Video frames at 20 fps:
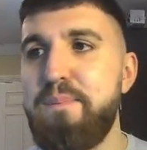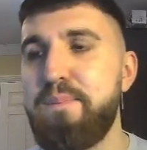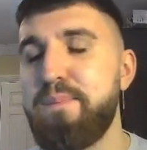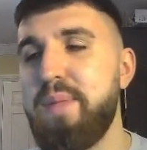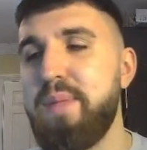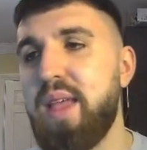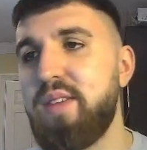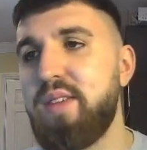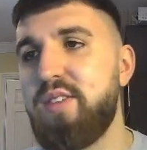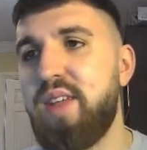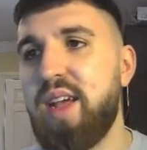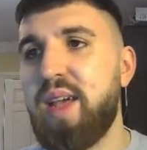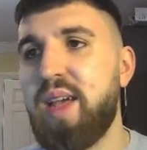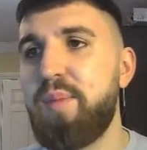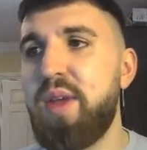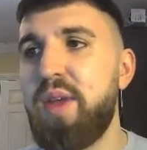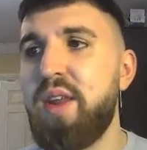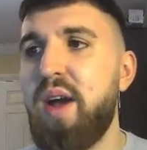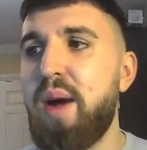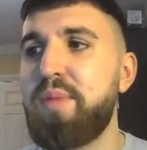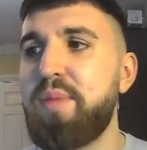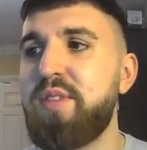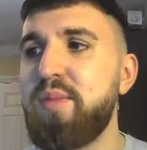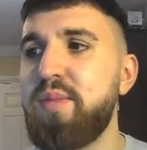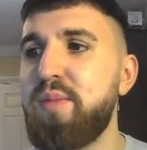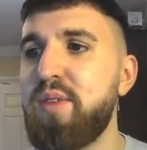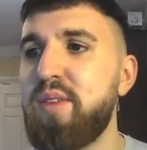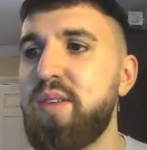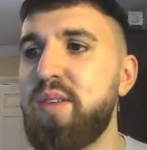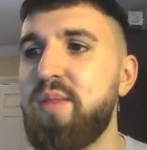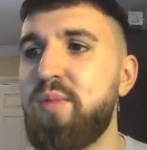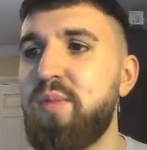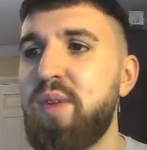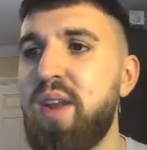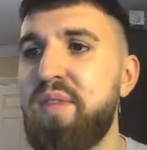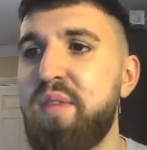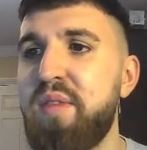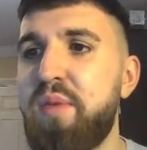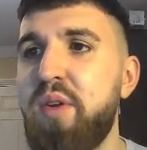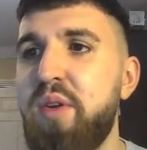So that could be an option, but will
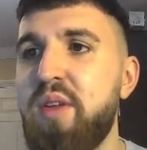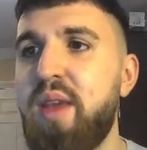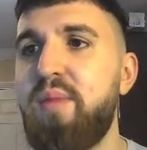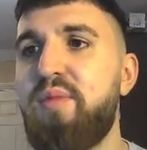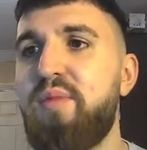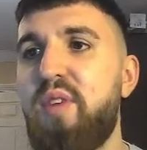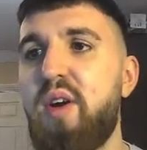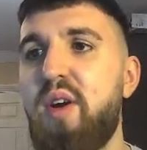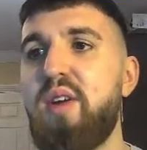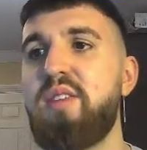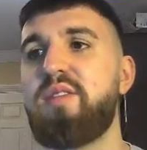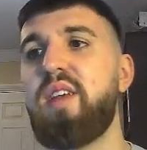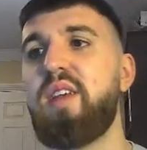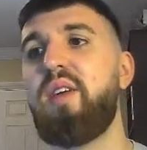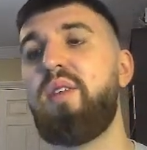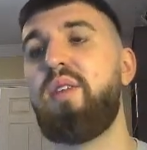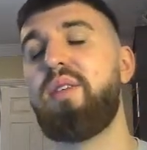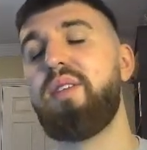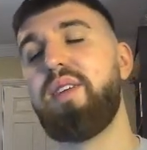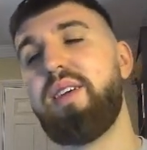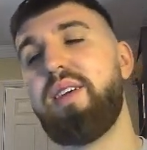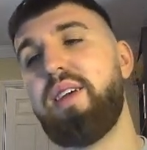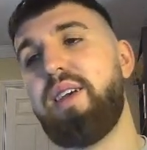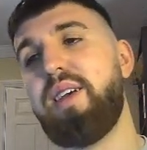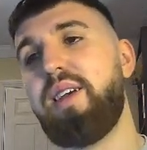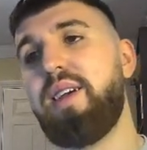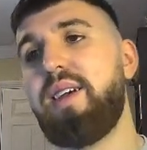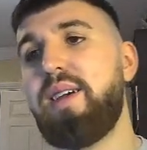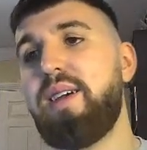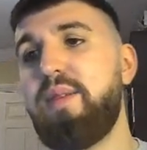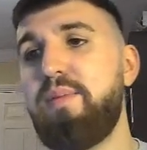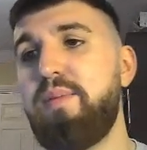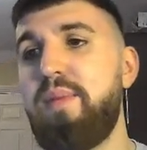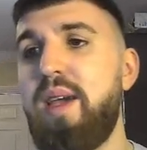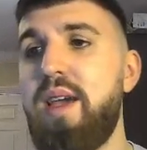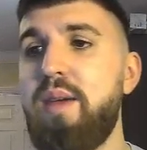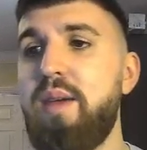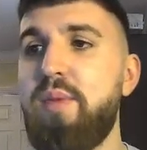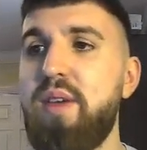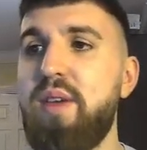Liverpool keep Forrest out?
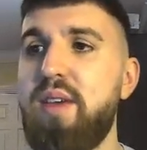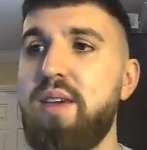Maybe.